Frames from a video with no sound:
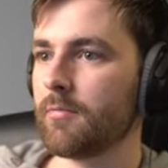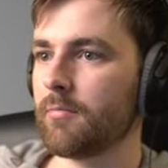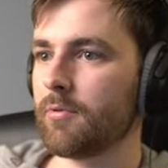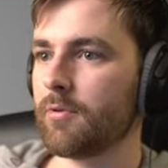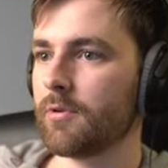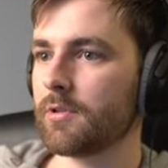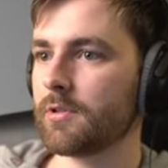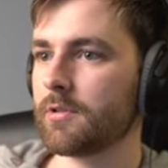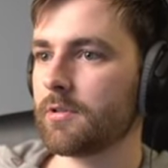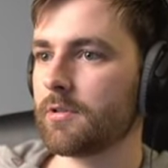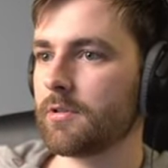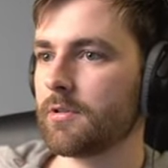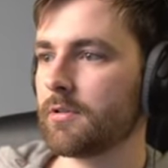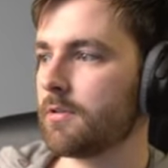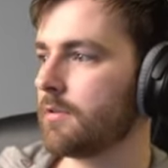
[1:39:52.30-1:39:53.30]
Point.
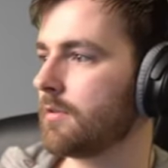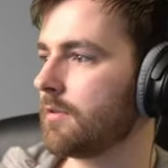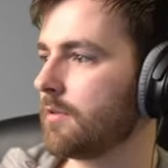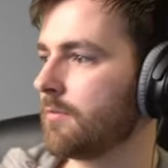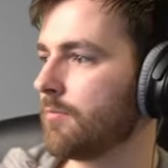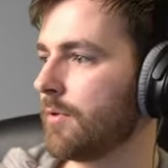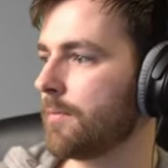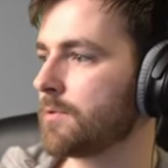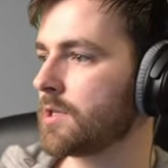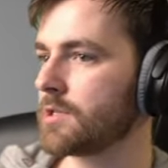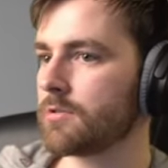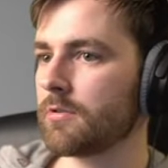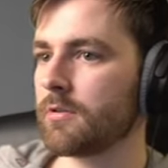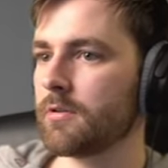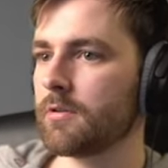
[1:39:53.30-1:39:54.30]
Perhaps I
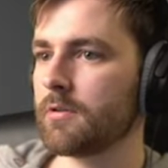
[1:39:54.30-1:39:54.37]
should